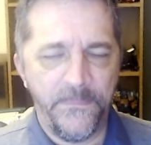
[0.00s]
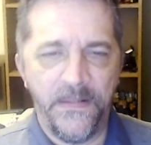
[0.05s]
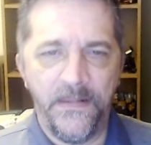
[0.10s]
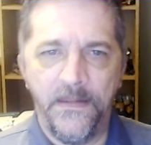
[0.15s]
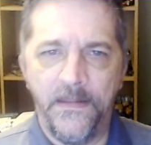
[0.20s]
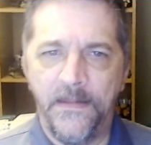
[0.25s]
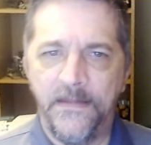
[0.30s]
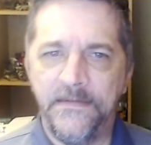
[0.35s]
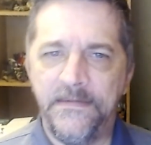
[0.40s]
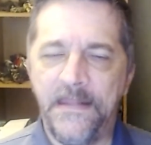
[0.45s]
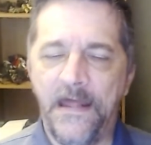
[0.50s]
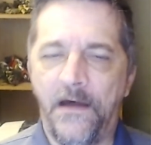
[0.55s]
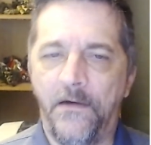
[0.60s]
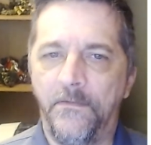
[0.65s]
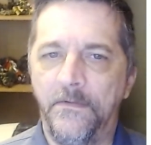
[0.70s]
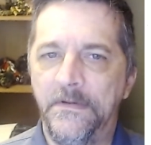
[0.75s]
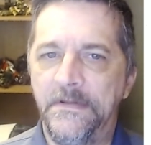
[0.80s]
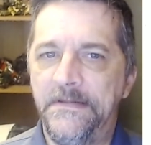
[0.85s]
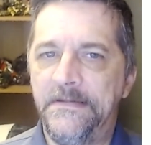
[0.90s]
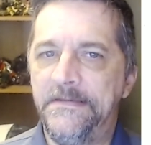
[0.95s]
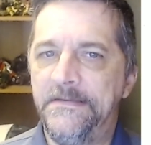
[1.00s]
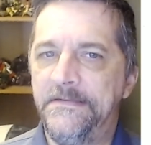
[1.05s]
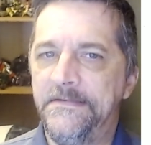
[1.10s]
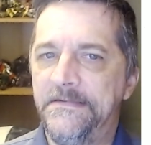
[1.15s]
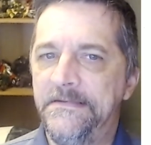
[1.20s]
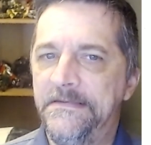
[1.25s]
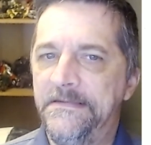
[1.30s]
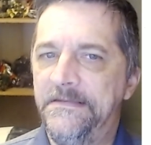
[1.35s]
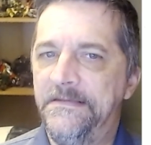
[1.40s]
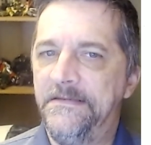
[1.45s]
Now,
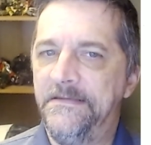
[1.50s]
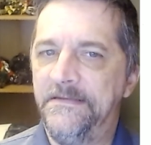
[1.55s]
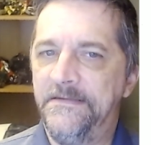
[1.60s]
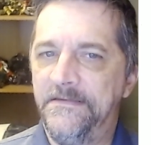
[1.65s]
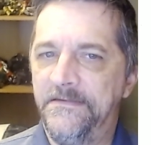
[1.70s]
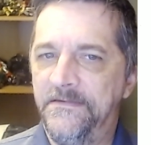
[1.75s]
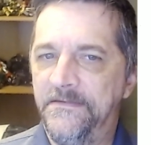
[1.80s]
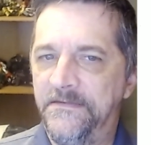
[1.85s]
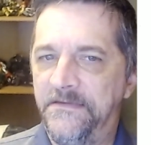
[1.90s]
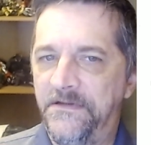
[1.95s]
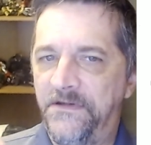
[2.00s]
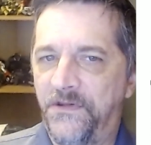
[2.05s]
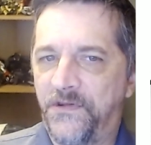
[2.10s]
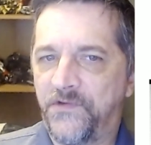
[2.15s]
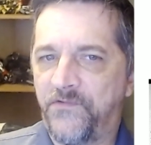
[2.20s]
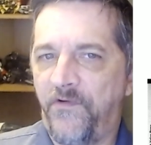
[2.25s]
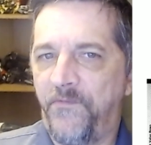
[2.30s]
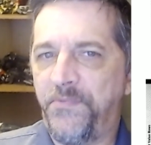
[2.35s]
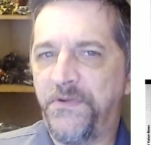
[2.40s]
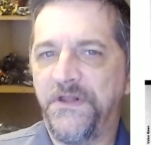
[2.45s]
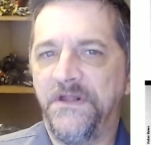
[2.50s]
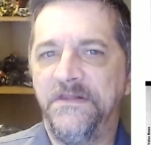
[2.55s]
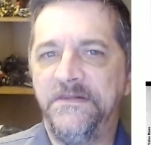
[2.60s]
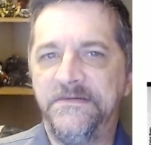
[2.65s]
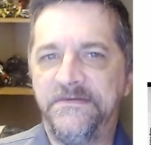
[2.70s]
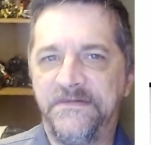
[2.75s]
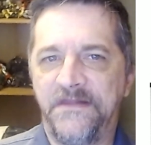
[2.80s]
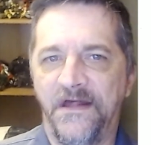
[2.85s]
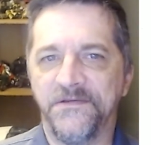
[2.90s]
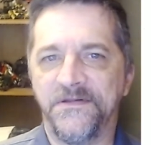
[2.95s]
the description
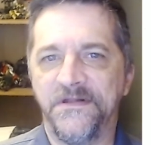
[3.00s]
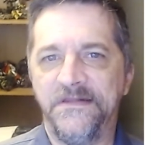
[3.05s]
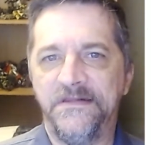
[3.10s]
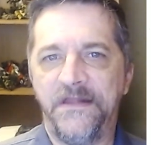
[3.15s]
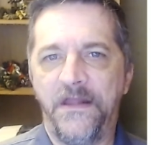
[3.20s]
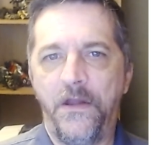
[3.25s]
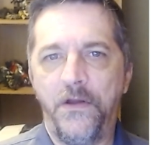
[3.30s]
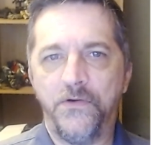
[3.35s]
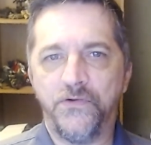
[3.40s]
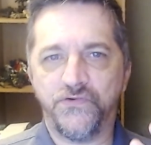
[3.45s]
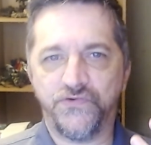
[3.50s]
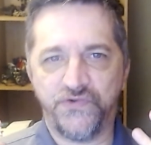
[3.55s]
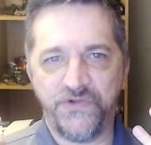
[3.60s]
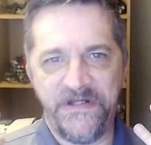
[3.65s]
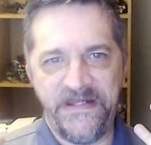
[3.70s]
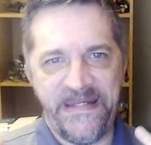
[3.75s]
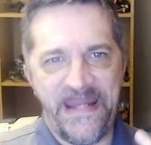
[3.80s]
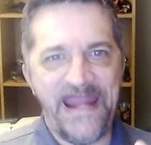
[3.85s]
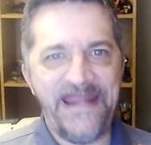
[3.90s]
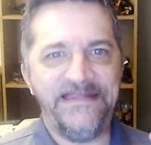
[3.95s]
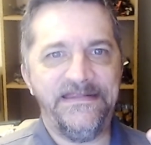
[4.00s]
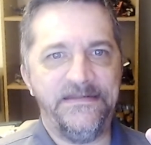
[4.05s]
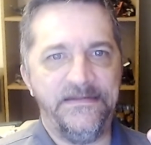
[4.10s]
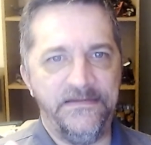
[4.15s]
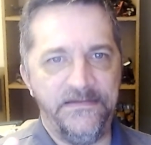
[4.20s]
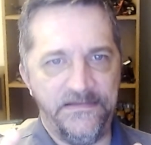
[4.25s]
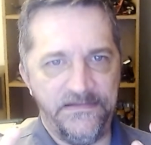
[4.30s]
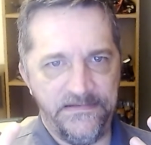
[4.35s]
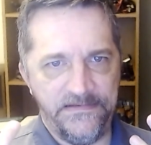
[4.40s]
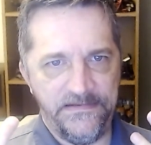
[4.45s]
doesn't create
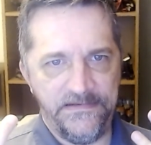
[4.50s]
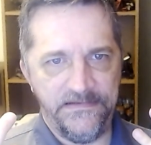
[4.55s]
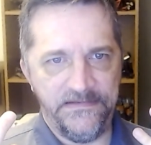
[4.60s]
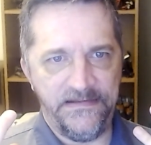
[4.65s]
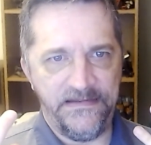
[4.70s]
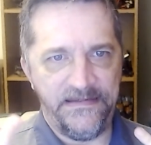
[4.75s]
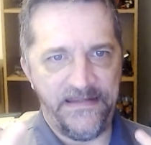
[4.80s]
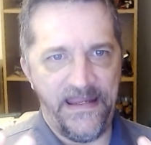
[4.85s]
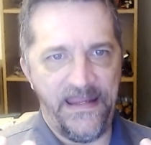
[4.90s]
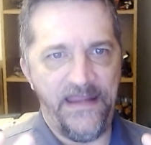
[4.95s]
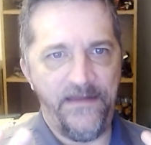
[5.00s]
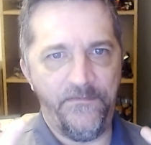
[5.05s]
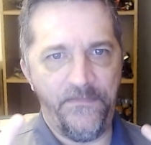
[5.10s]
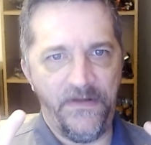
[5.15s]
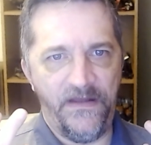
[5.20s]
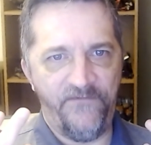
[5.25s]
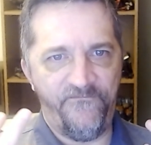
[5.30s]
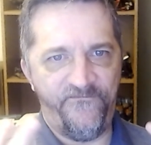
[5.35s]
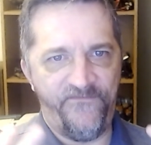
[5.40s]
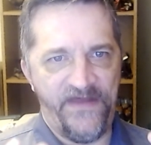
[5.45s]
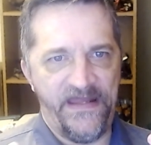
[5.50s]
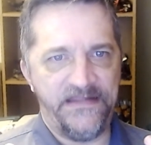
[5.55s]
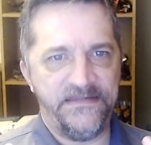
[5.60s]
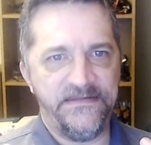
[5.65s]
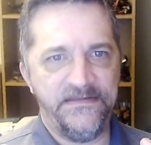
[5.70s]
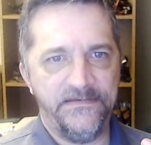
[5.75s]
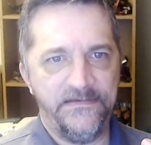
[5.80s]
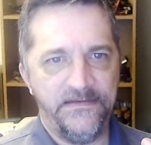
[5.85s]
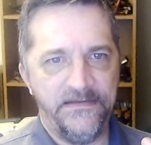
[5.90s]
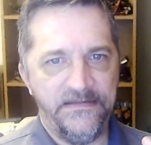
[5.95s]
the game effect.
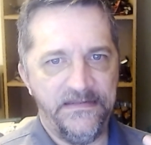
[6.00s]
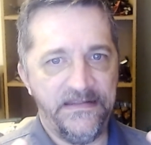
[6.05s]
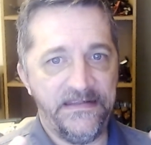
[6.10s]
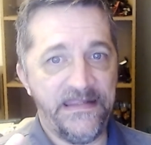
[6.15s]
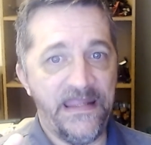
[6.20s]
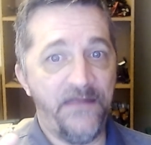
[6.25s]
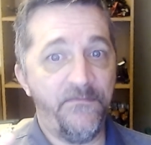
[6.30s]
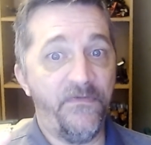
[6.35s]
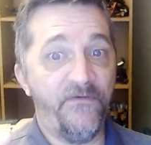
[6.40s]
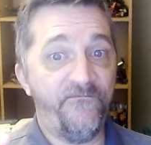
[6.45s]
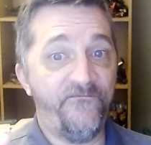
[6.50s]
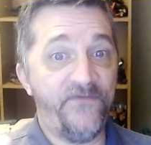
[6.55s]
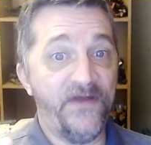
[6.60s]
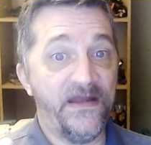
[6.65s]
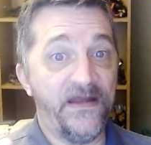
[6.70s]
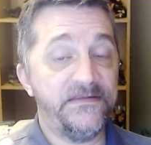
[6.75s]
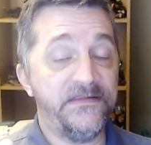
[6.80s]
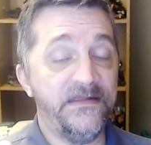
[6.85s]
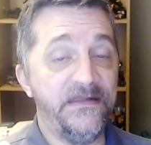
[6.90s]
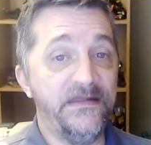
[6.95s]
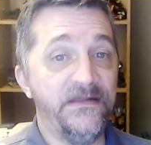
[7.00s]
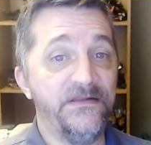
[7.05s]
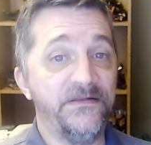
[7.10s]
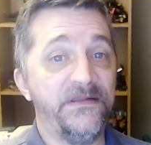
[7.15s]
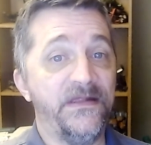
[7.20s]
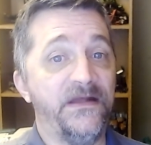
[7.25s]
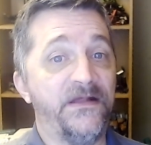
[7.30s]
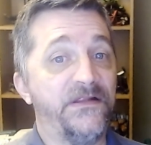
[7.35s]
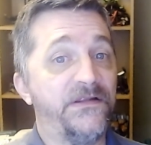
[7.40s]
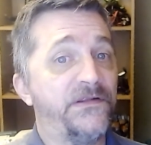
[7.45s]
The game effect is
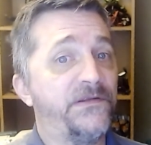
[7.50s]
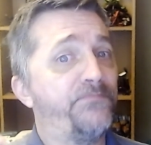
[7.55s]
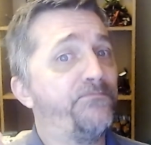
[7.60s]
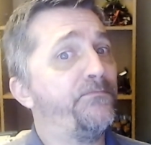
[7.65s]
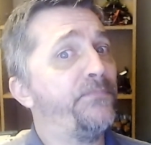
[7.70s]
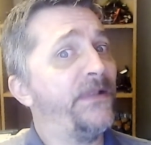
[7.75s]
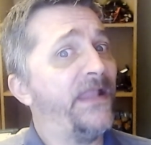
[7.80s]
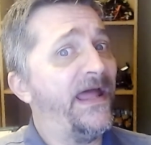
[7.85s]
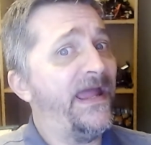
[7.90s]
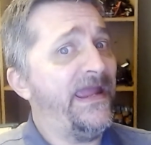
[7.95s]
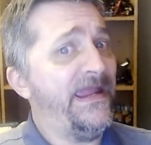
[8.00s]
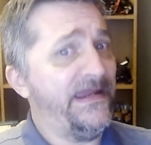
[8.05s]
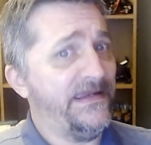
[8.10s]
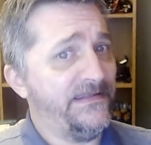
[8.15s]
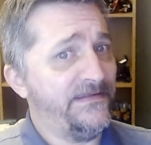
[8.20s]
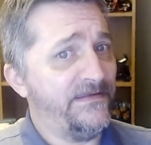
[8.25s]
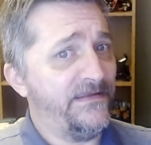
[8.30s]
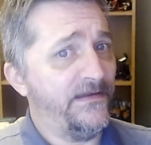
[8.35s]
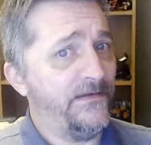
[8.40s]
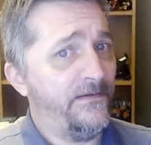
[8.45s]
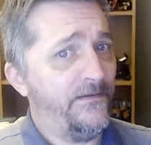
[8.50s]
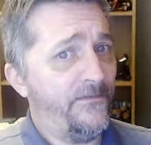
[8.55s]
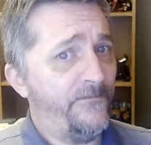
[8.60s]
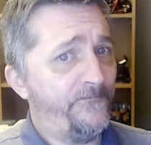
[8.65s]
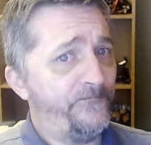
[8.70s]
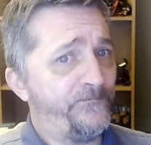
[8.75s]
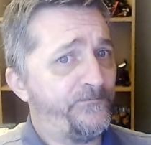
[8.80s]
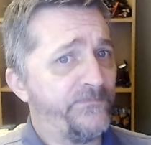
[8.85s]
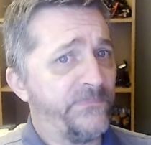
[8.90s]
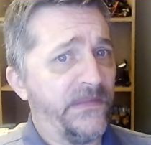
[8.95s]
explained
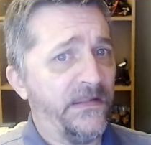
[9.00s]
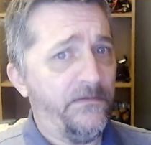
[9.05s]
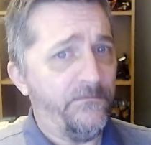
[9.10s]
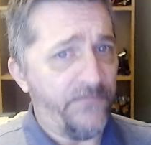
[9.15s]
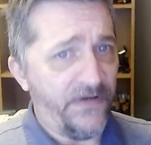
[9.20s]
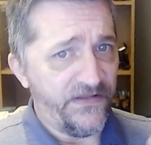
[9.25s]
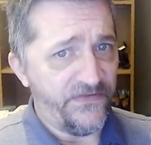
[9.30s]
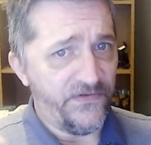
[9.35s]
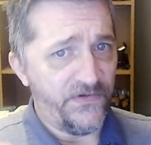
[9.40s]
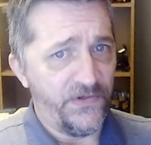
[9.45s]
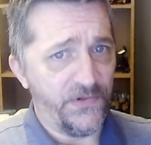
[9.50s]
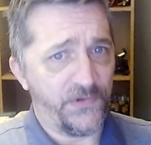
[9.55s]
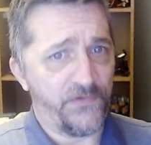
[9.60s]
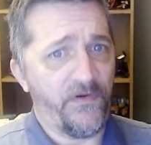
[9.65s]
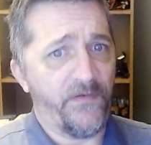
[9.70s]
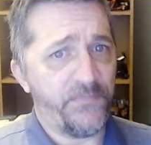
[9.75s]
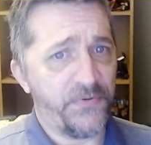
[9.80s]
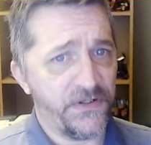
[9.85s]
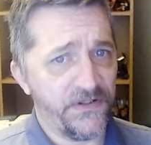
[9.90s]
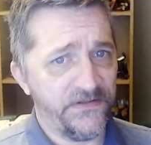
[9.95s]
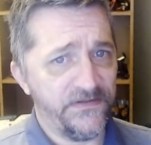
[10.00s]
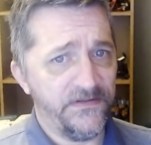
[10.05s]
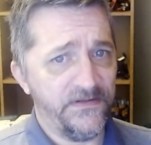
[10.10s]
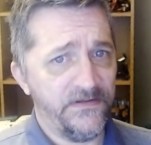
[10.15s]
by the description.